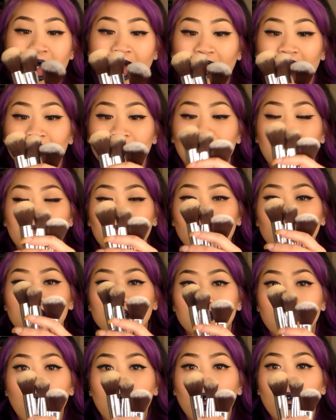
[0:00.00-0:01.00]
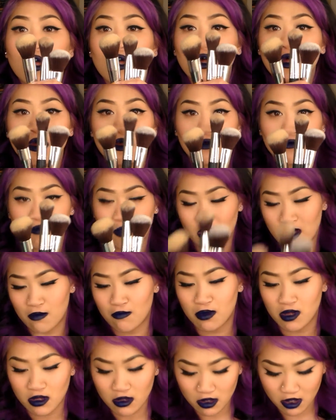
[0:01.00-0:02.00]
I like love
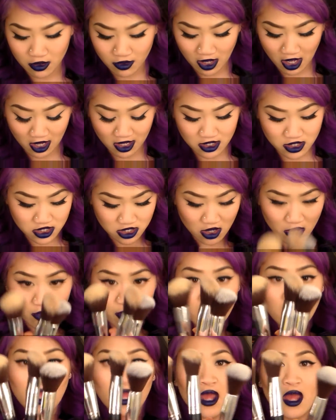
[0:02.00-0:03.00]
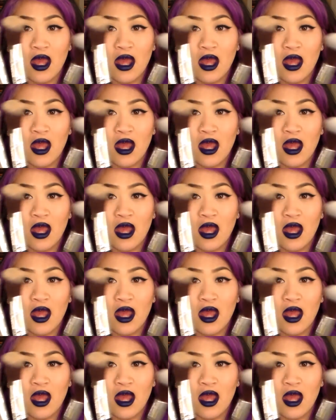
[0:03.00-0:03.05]
them. Okay, so